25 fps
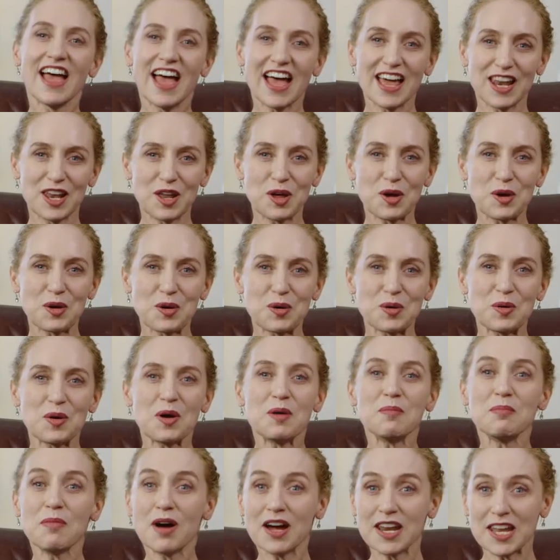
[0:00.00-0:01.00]

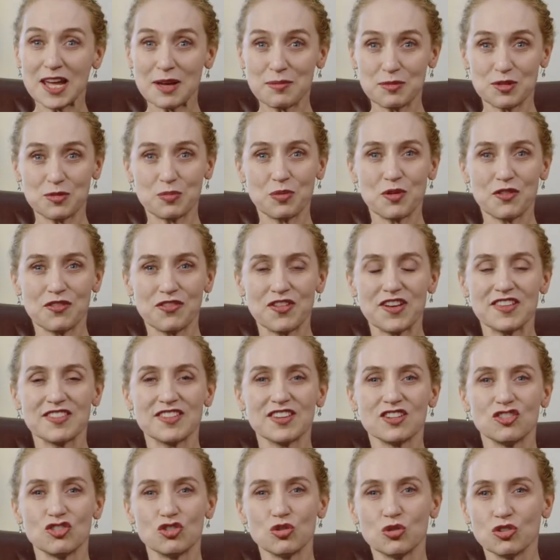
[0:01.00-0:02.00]
Hello, my name's
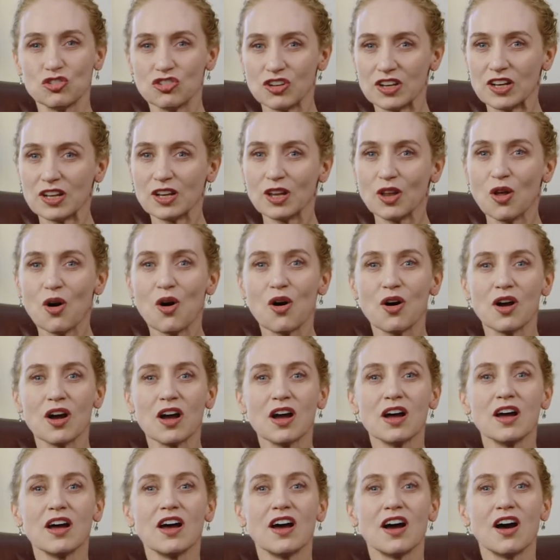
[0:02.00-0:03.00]
Professor Georgina
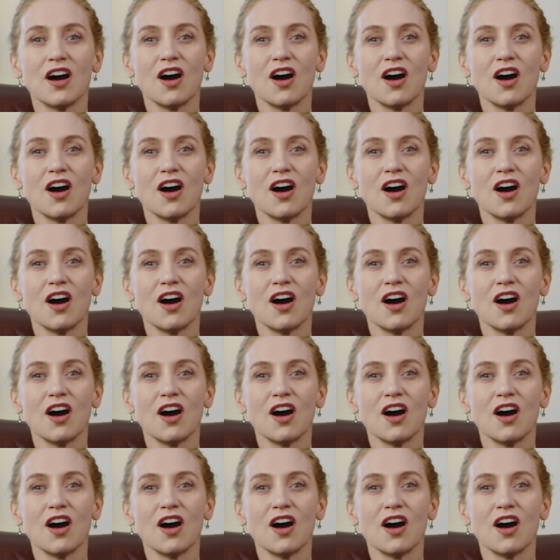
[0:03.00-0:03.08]
Long.